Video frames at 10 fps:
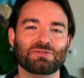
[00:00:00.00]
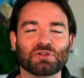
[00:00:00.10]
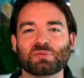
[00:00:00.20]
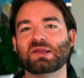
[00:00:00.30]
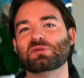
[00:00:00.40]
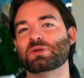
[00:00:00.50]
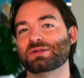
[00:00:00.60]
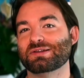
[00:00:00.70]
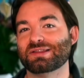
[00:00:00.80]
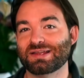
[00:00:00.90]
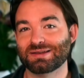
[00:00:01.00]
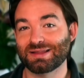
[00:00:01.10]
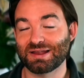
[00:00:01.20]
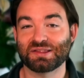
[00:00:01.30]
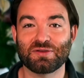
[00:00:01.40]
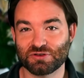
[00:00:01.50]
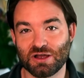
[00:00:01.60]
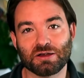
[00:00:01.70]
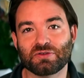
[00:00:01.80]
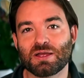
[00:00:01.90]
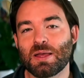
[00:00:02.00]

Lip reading: space wizards in landscape photography.